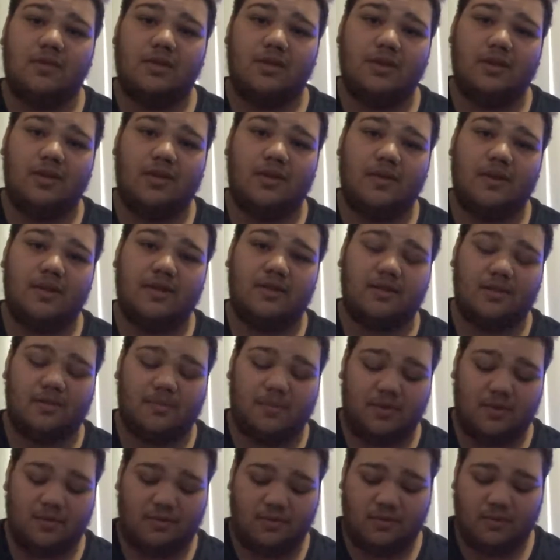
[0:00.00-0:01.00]
You know, as
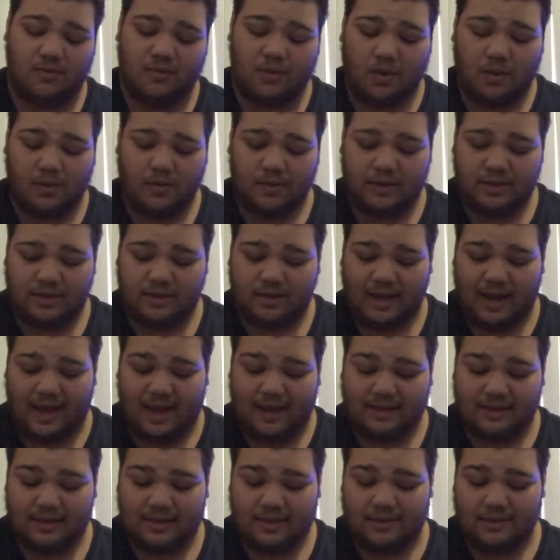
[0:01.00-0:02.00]
someone who always
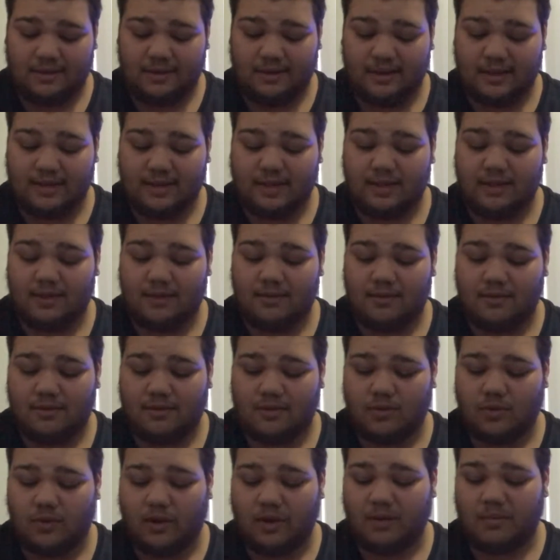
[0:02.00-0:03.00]
has to listen
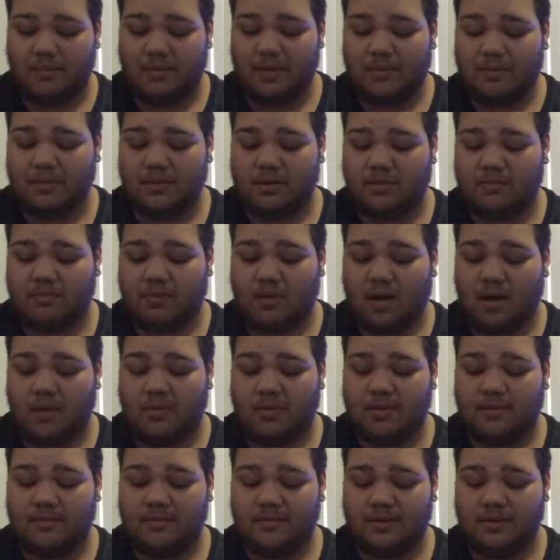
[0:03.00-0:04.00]
to other people's
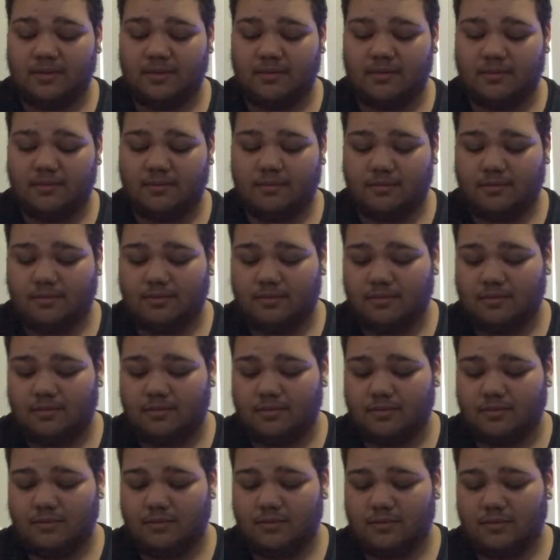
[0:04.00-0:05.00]
problems,
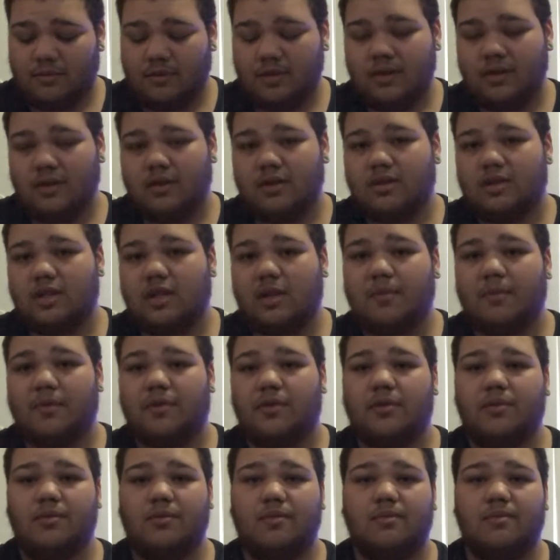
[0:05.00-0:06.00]

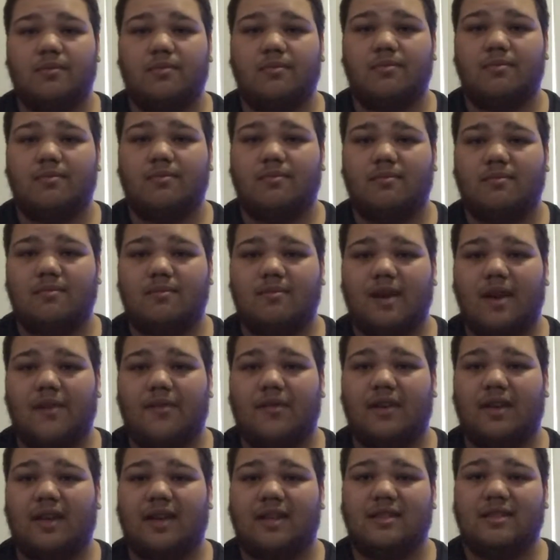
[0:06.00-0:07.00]
someone who
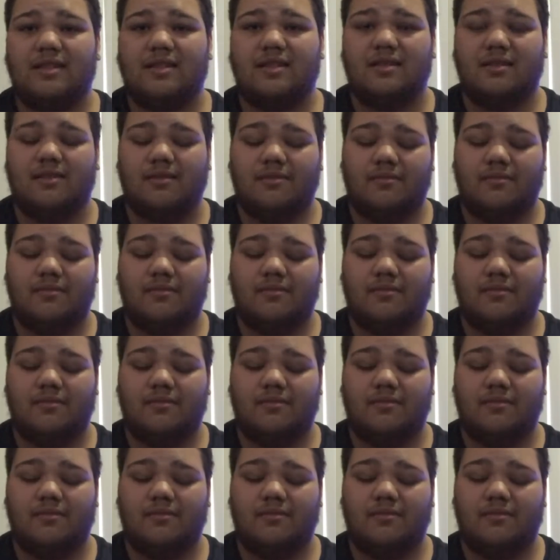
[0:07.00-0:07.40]
never gets to